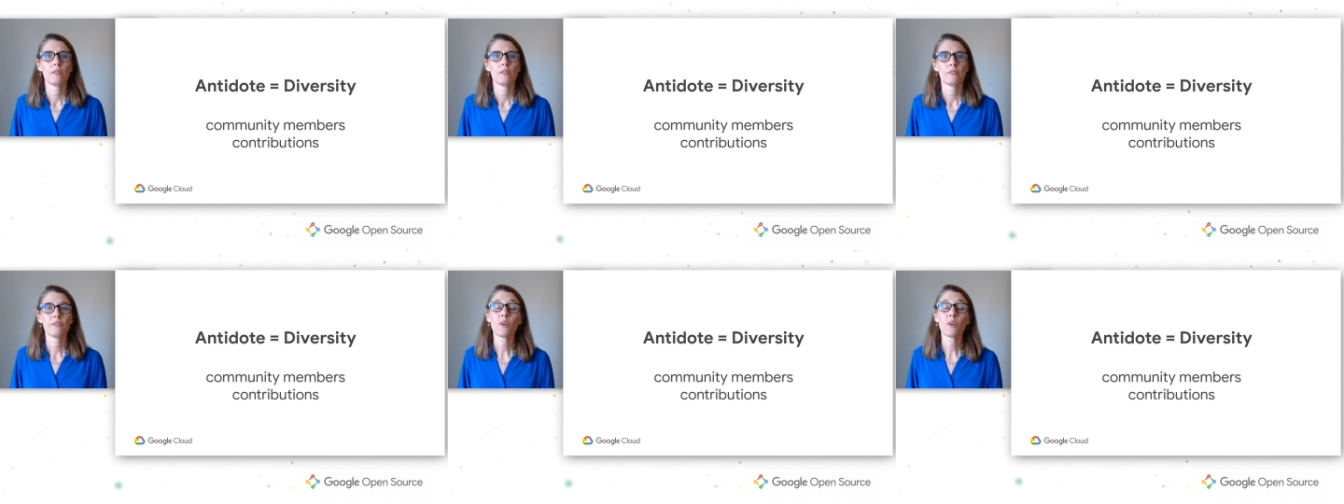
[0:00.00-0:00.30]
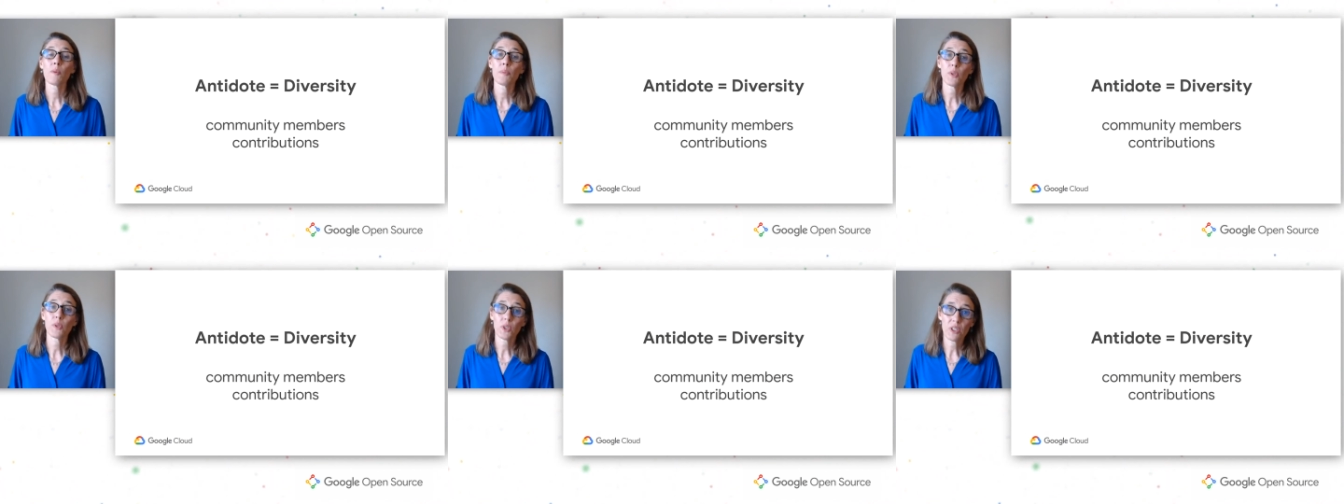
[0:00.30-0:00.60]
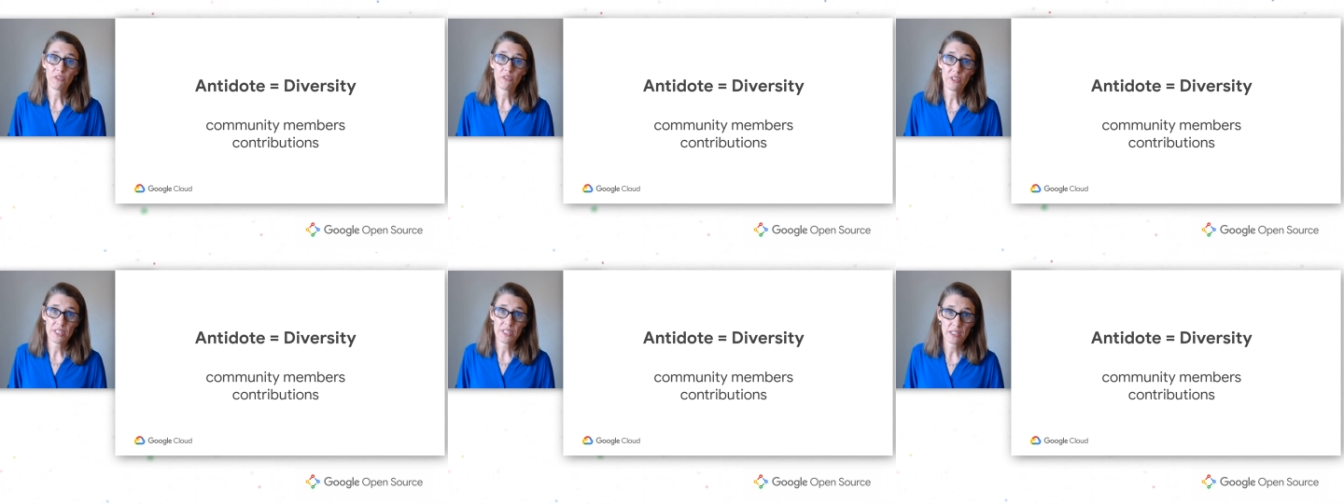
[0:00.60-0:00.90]
for
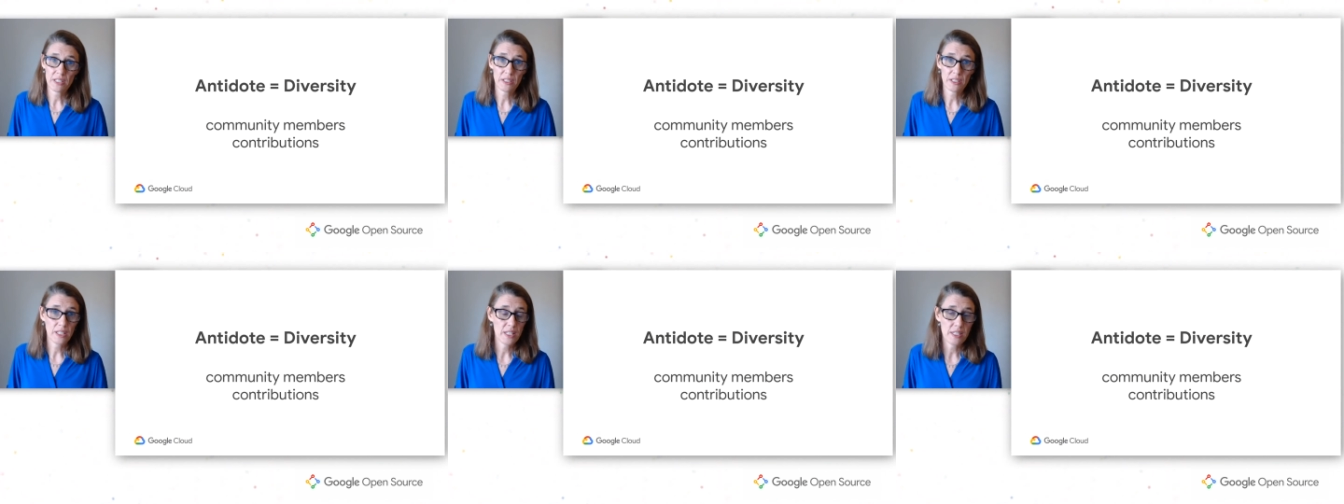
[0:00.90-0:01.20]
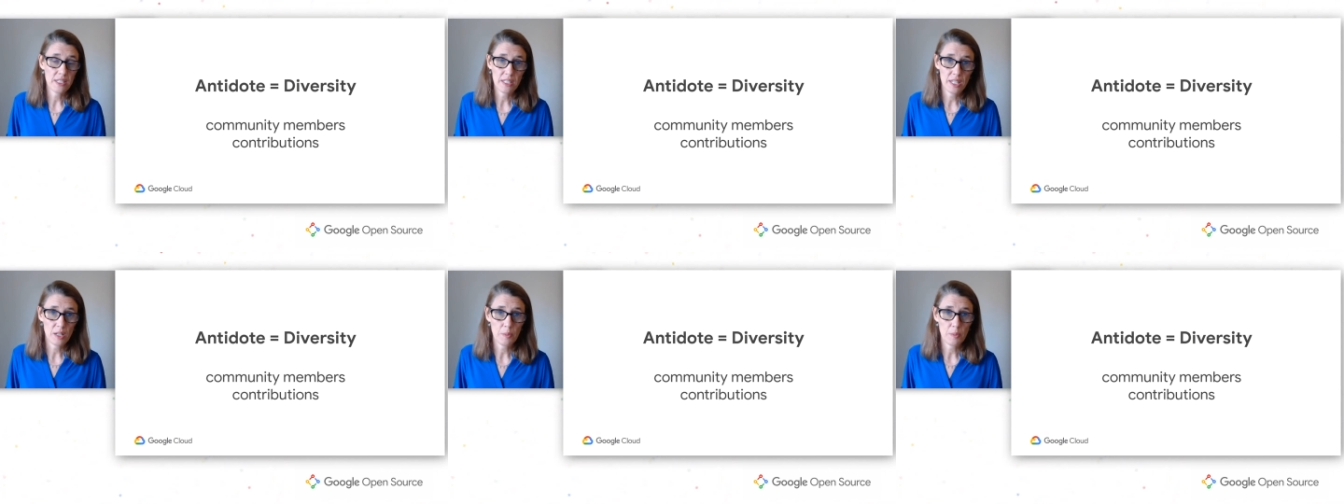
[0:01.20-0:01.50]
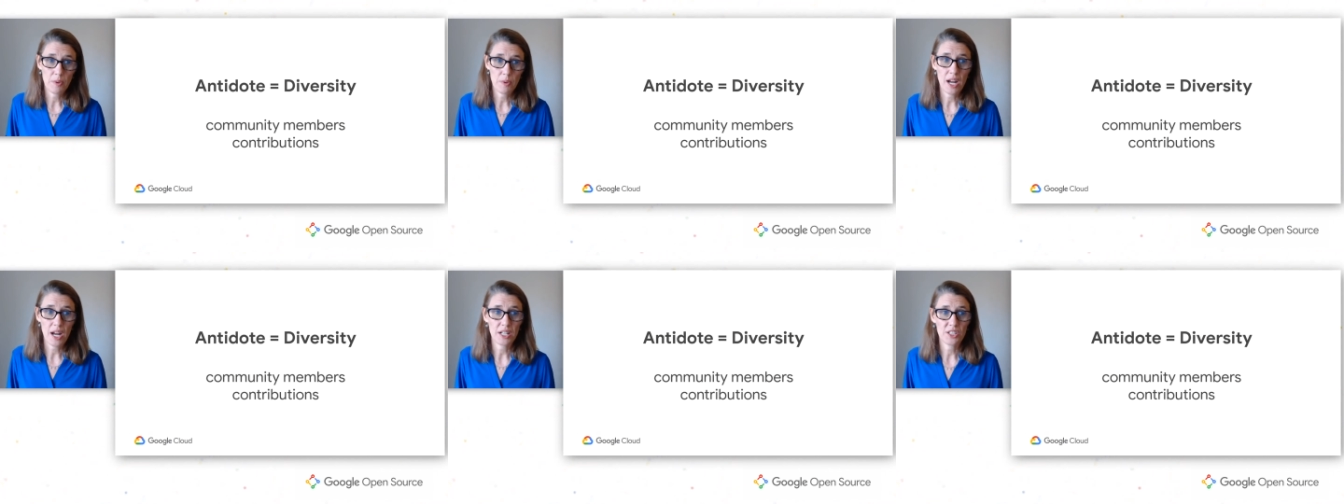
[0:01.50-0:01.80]
building resilience in a
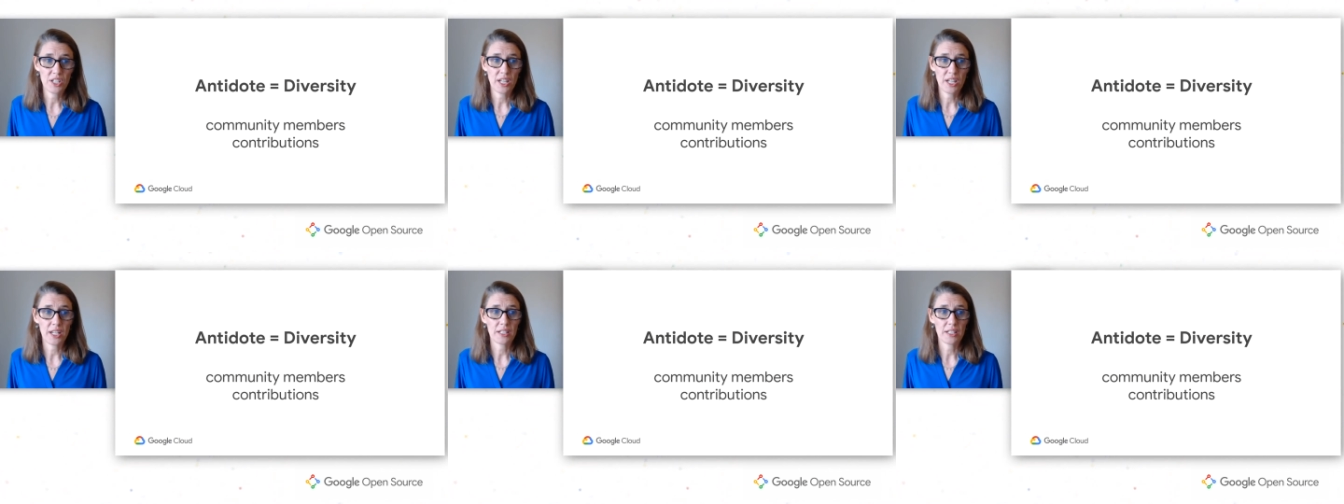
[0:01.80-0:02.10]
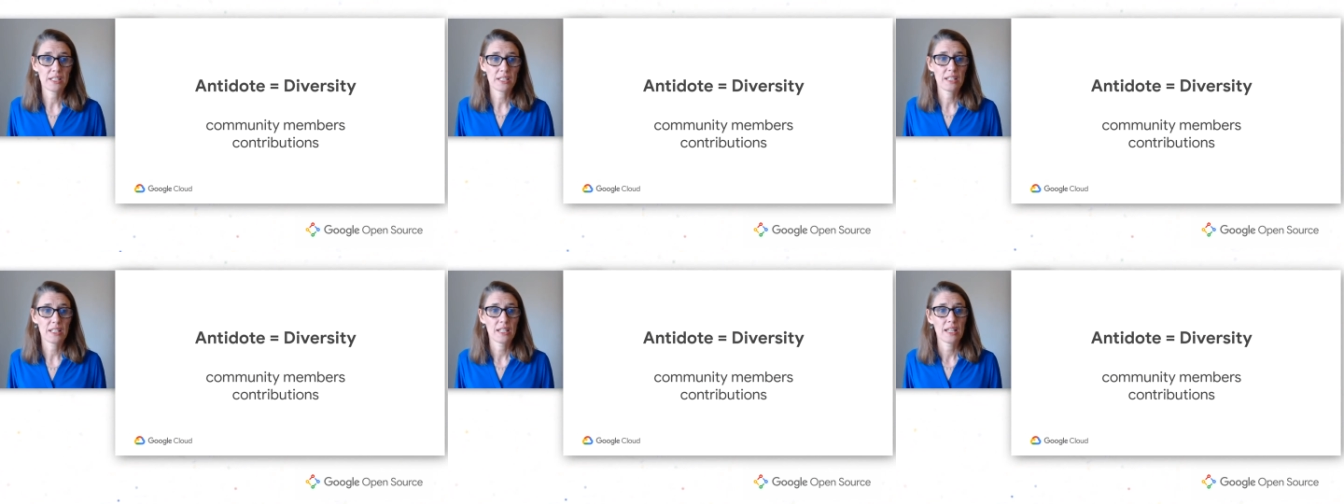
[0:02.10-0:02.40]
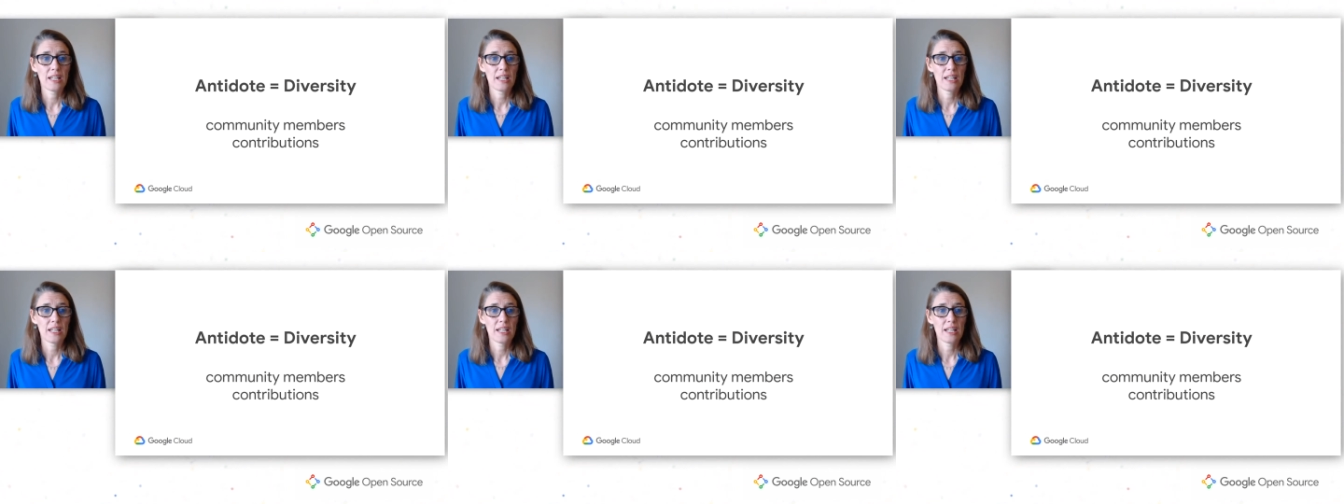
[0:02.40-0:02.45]
project.